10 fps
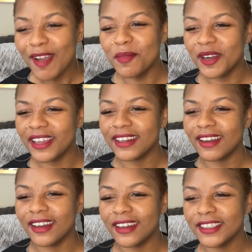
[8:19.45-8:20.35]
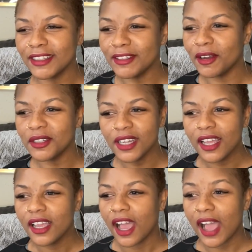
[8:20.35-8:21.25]
But, you know,
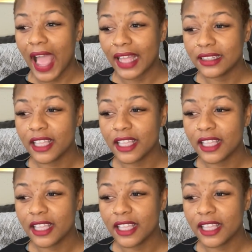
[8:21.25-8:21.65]
I